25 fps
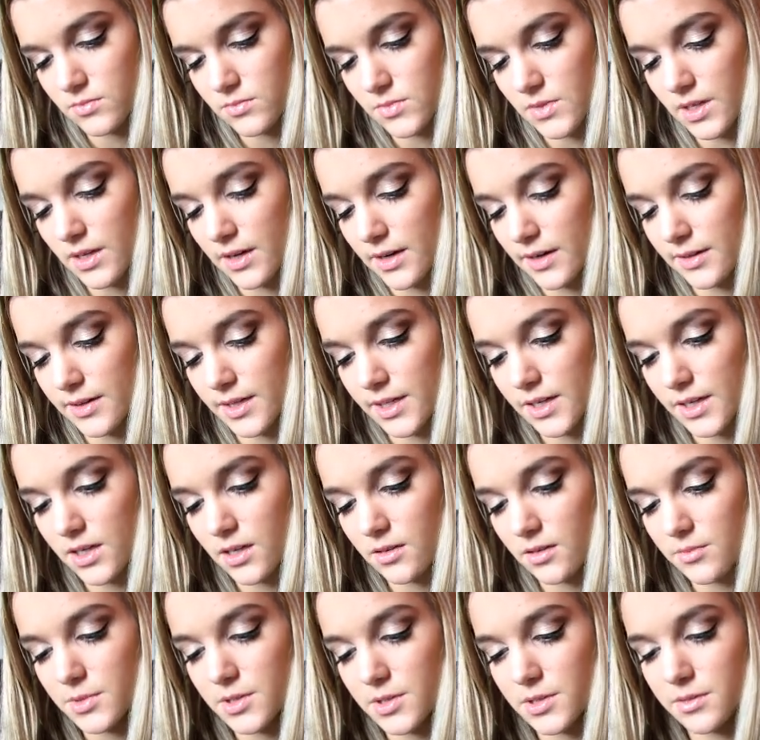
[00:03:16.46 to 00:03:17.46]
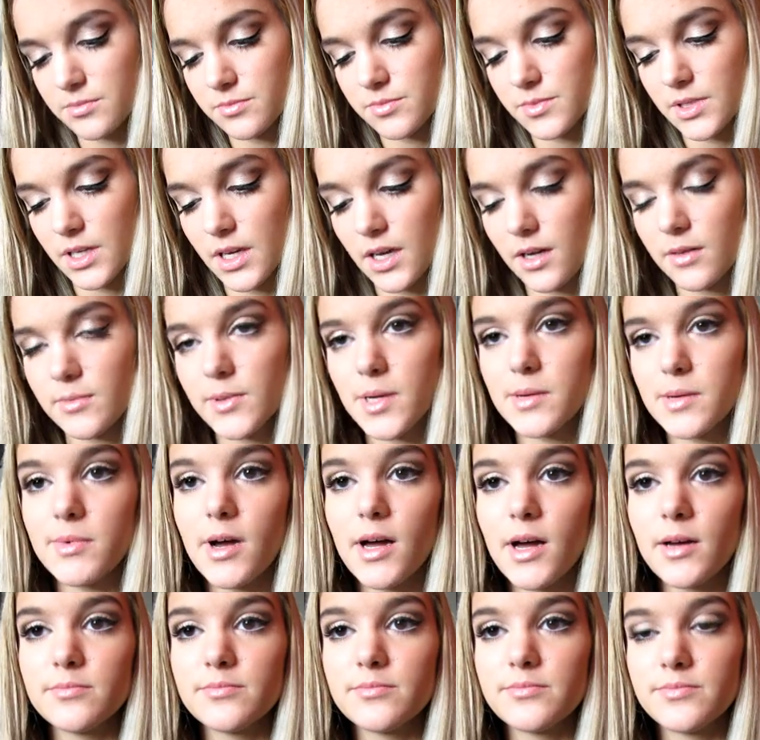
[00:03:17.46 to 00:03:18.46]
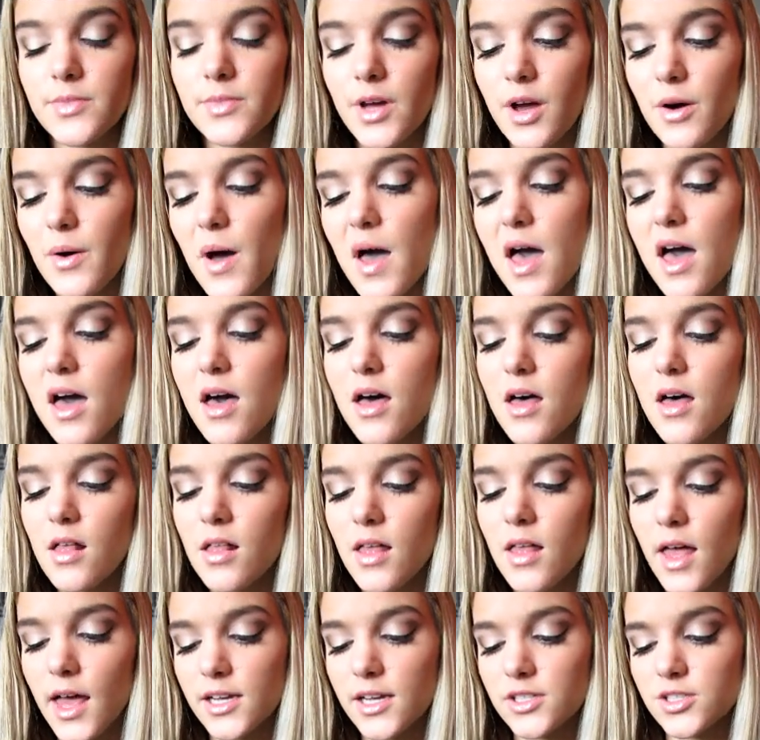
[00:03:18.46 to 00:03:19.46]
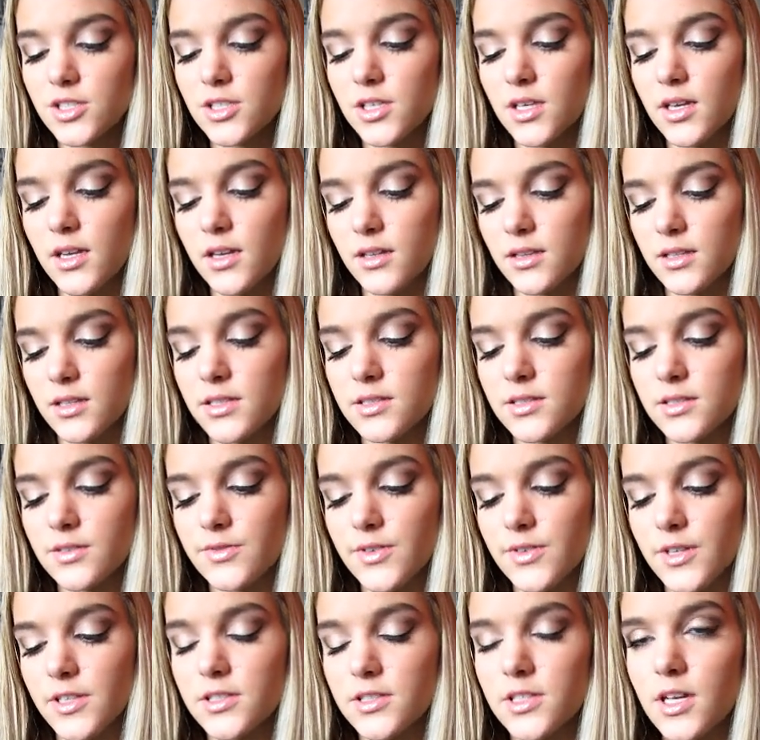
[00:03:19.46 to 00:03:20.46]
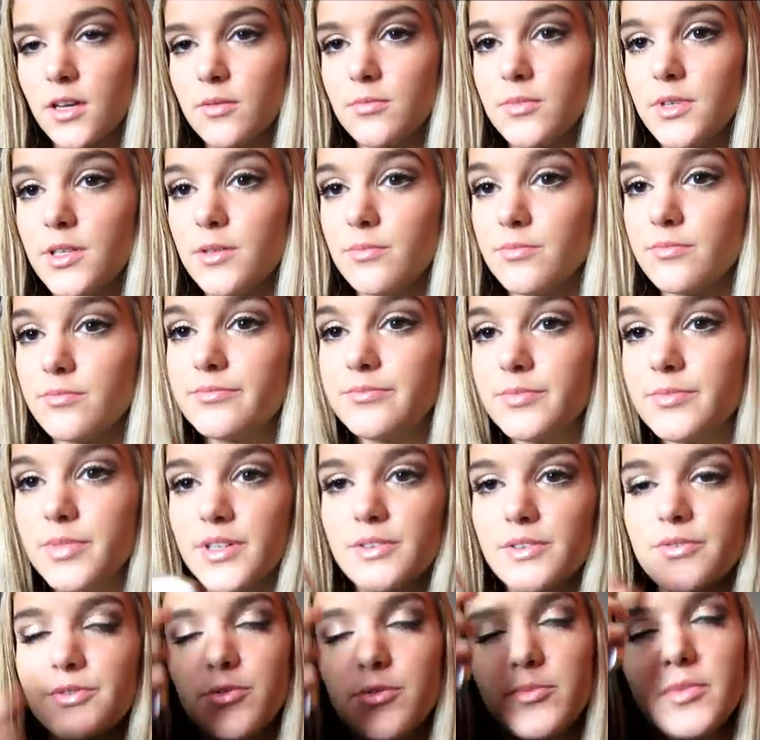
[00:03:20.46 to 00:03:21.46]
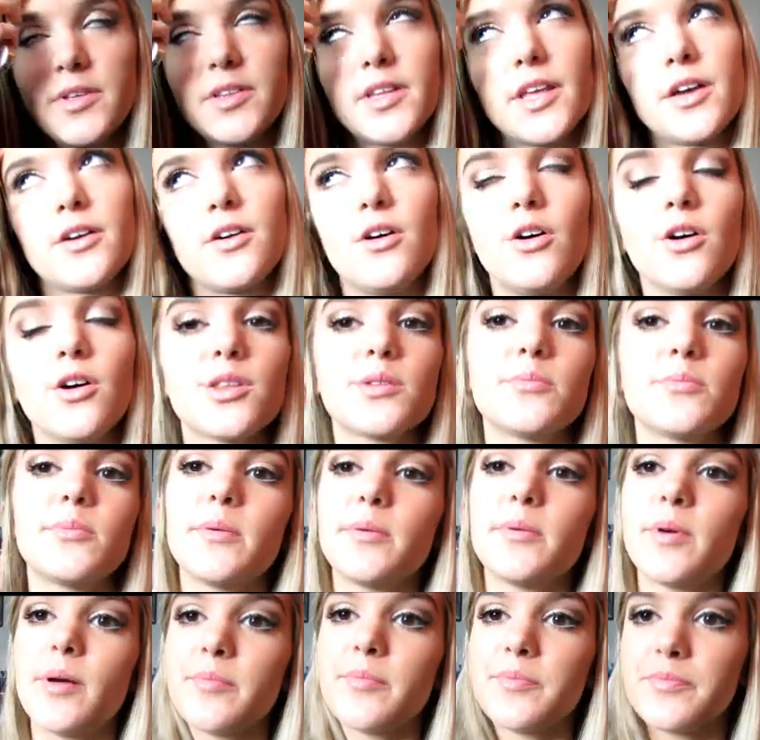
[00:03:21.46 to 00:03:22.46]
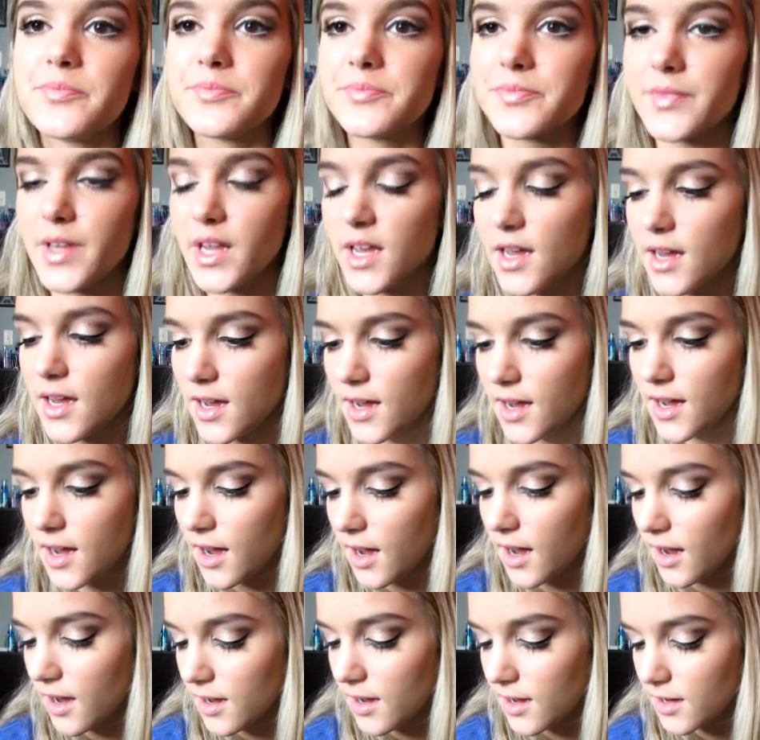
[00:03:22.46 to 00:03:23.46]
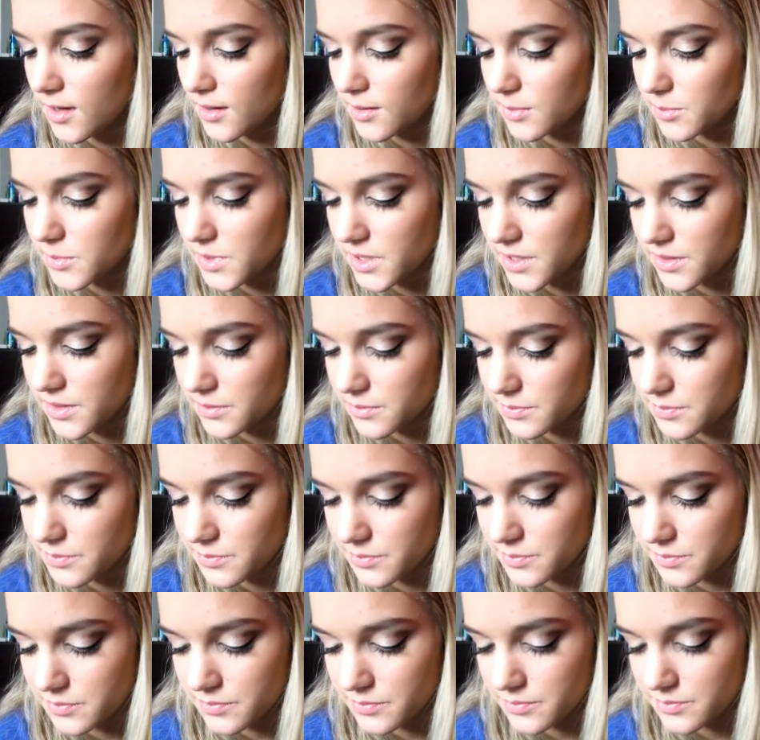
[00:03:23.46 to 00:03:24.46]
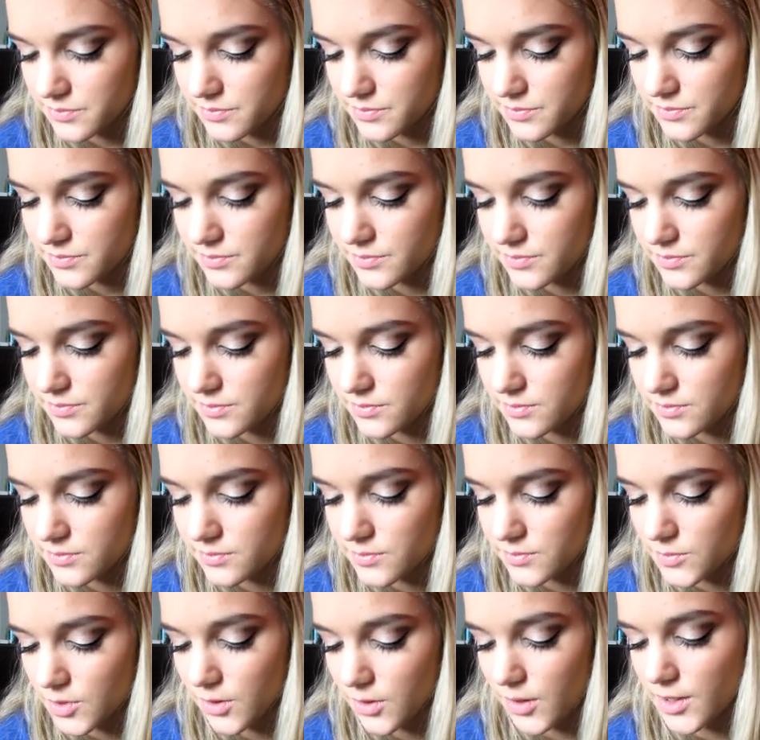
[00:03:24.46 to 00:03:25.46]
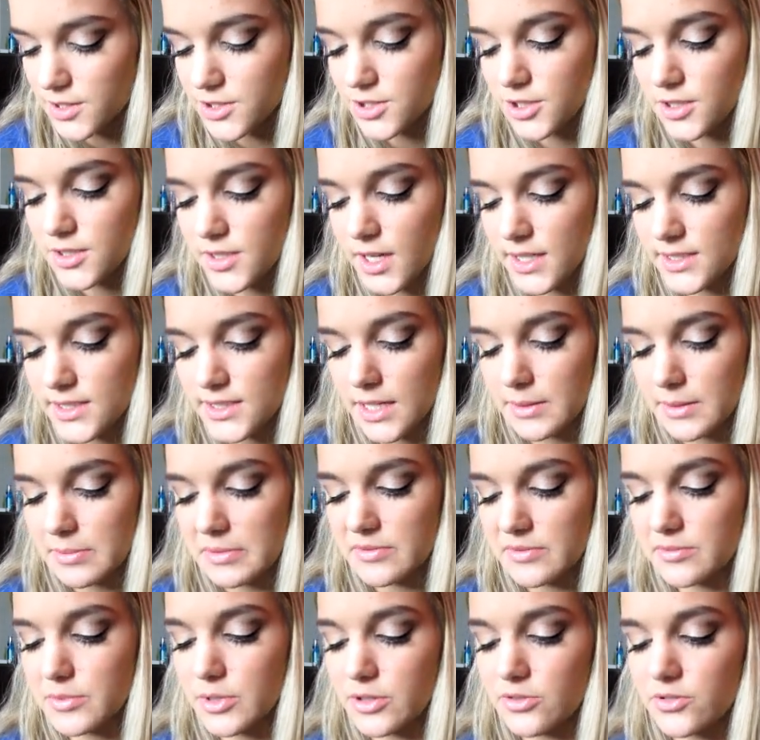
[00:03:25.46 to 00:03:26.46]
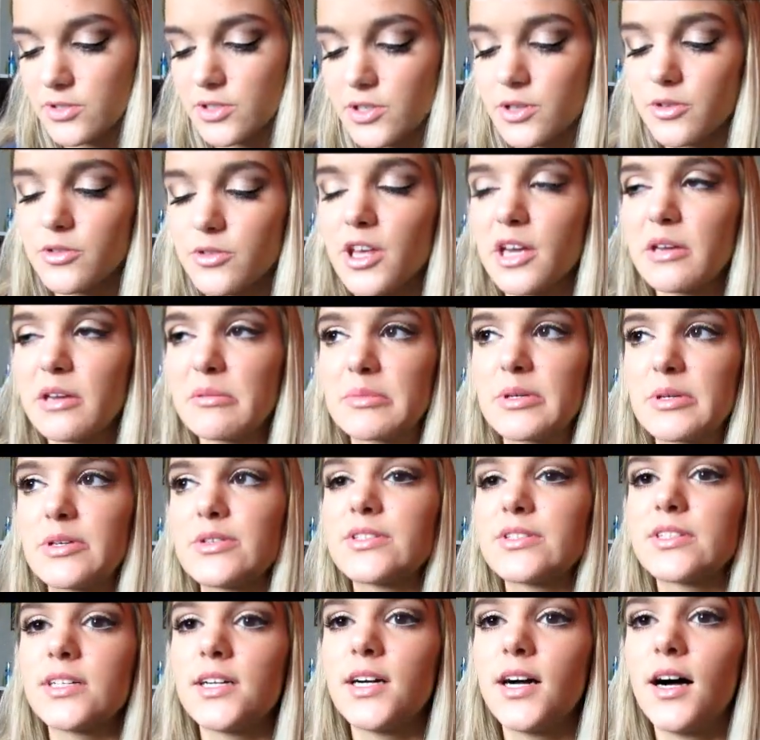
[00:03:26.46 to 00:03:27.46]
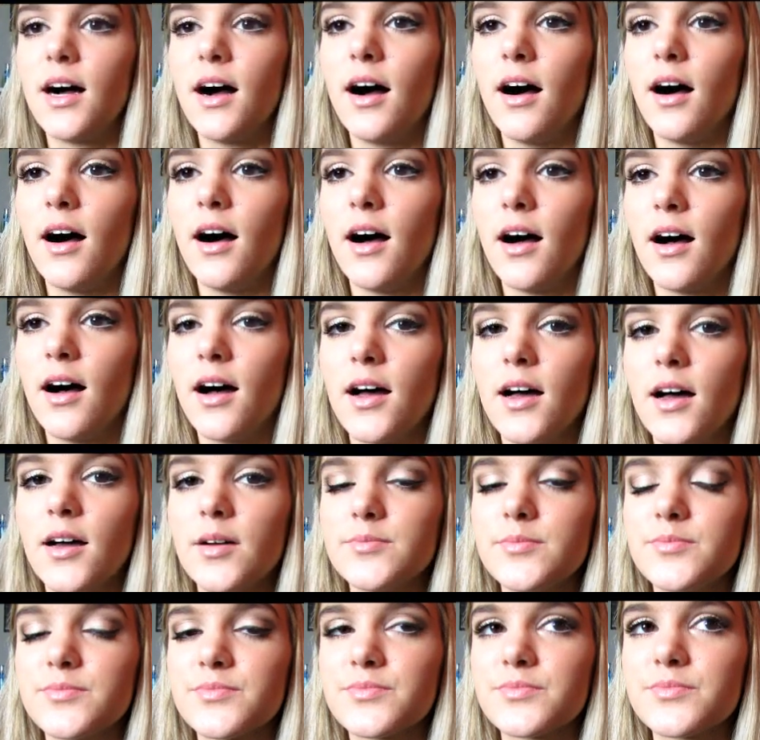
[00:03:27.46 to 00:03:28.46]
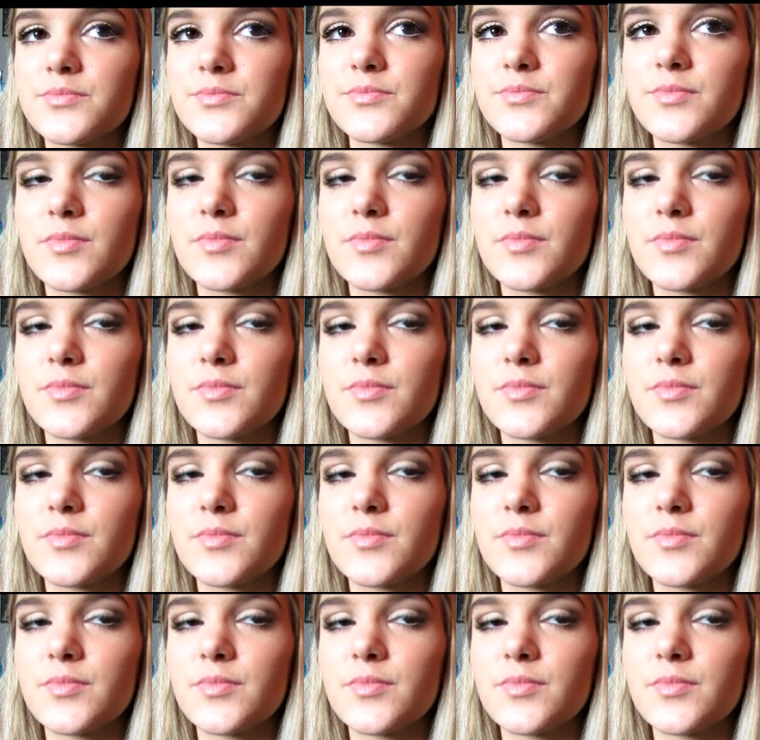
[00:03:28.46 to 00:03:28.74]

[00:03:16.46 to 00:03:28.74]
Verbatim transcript: Yeah, incoming, yeah, my mom. Oh, well, actually, Elisa FaceTimed me. But if you mean, like, call them, my mom. Um, question nine, type of music you like most. Um,